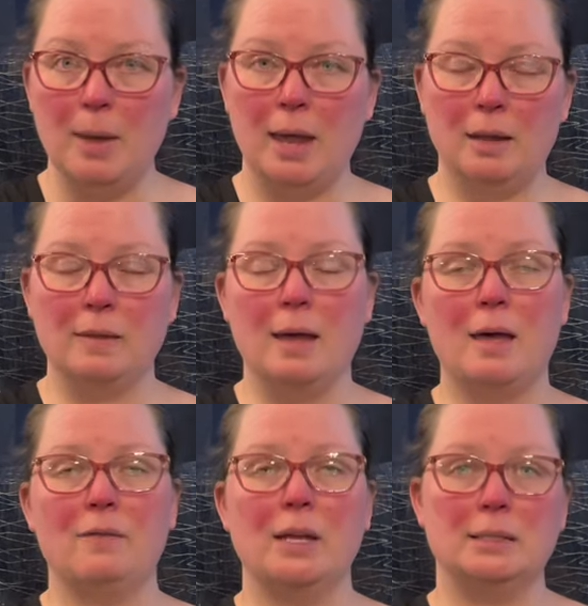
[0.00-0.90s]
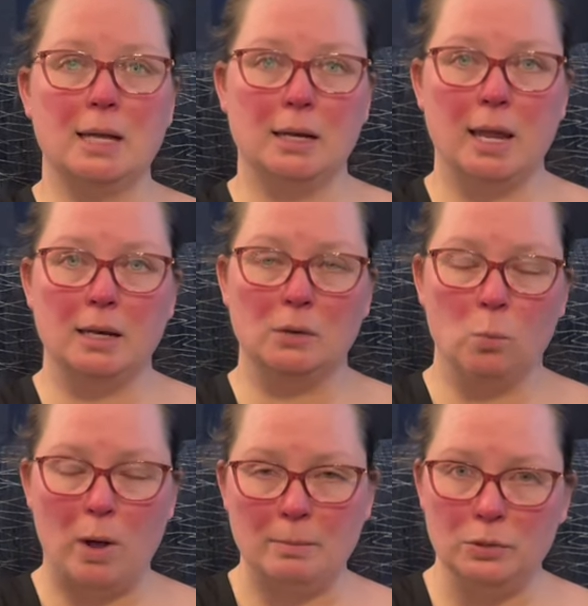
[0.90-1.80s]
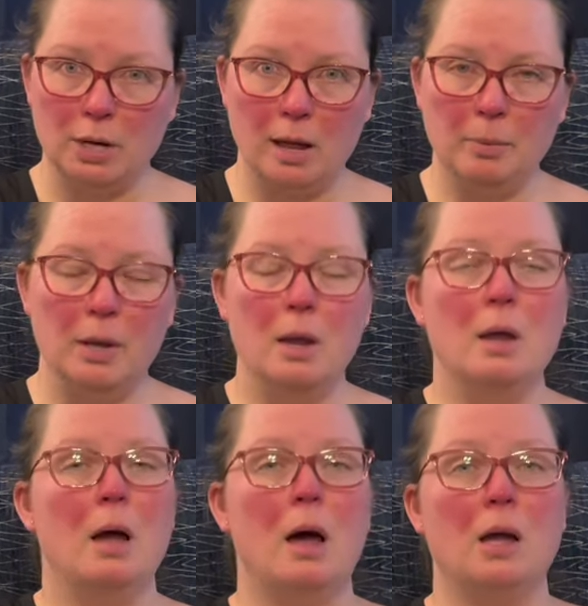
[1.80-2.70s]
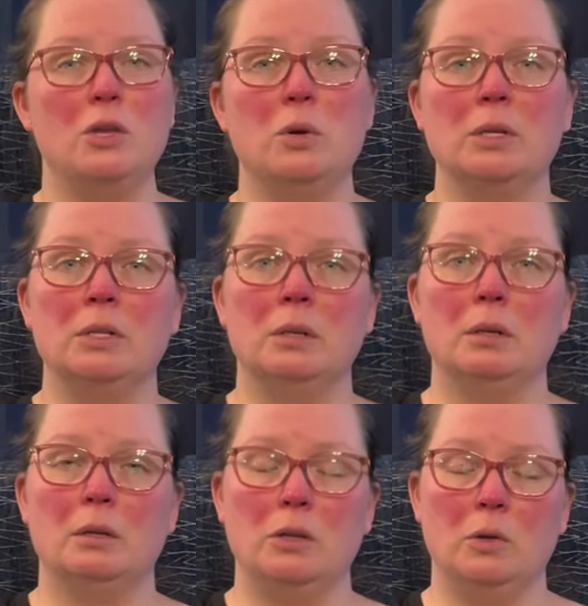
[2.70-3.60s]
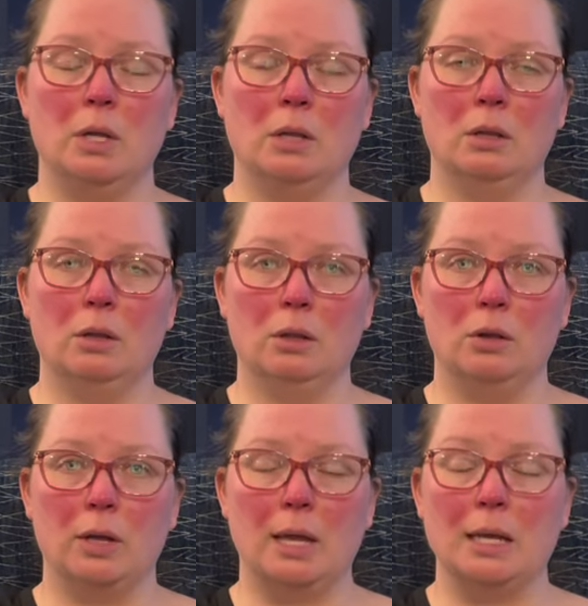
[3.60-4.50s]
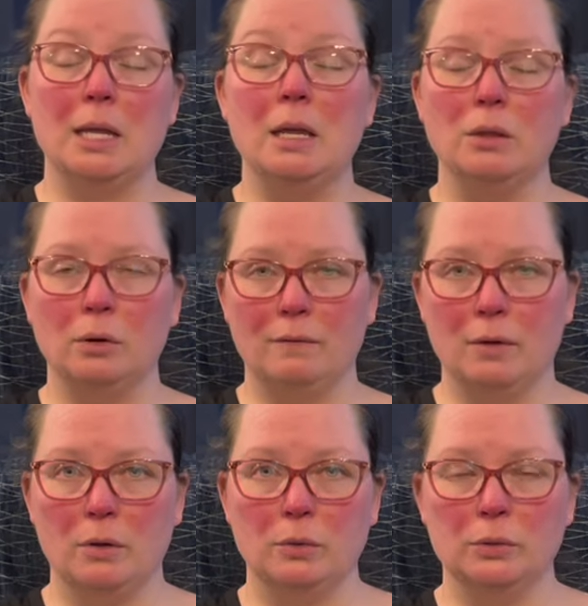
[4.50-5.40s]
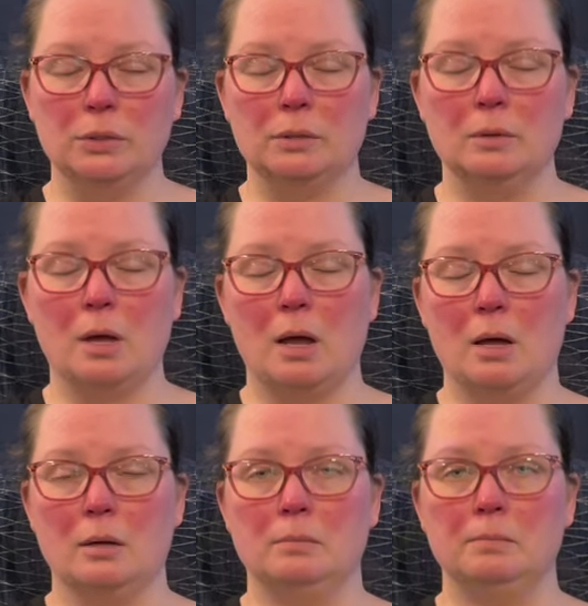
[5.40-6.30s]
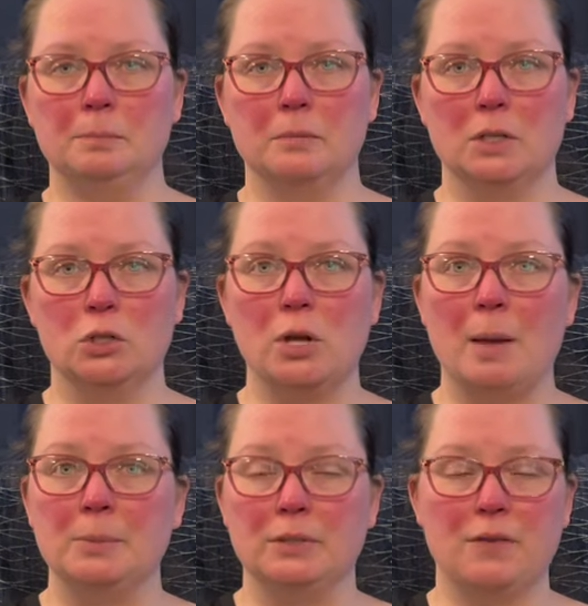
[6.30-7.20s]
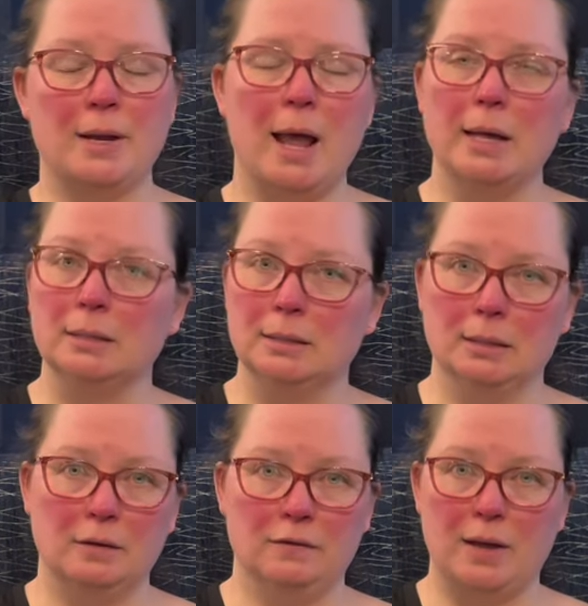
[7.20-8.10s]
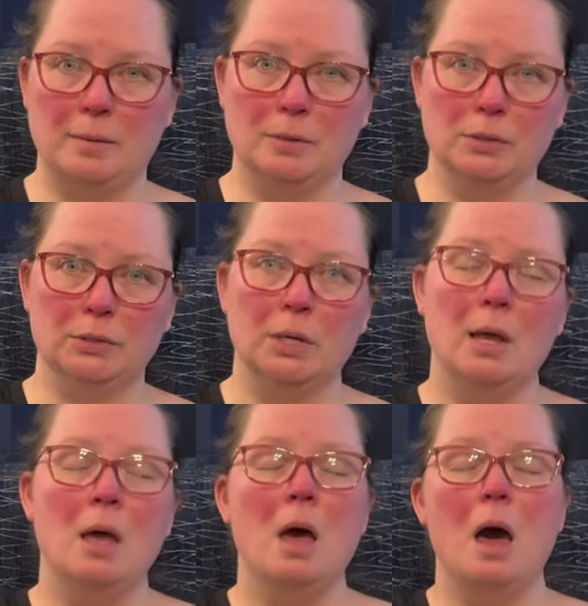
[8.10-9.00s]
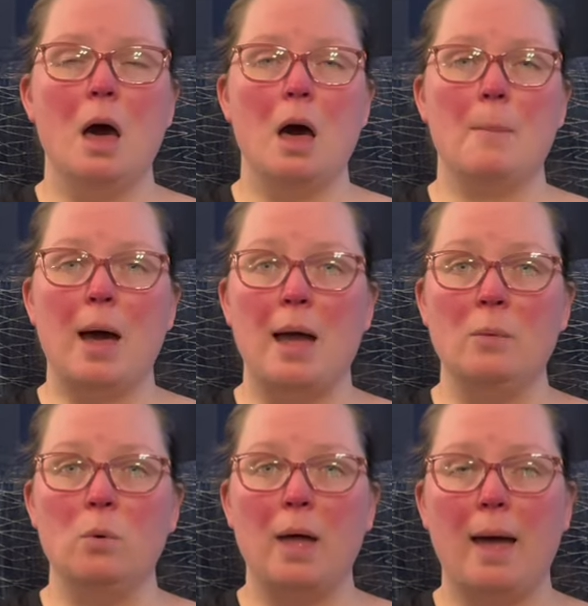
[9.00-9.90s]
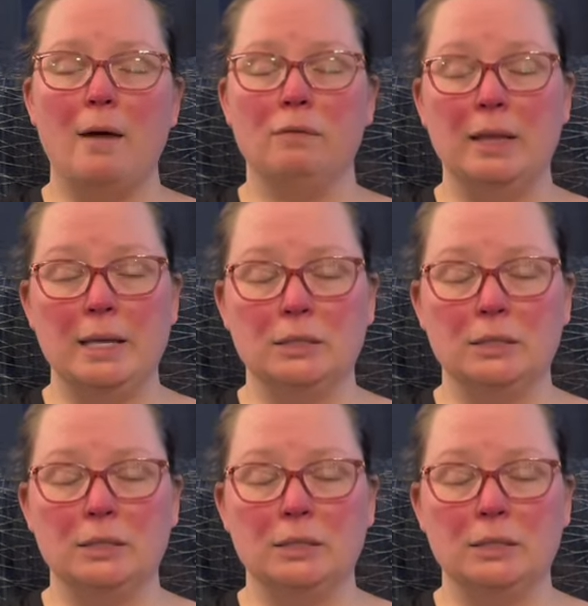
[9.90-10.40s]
and they have a dedicated web shop. You can look at either of those shops to find excellent fibers. I will have links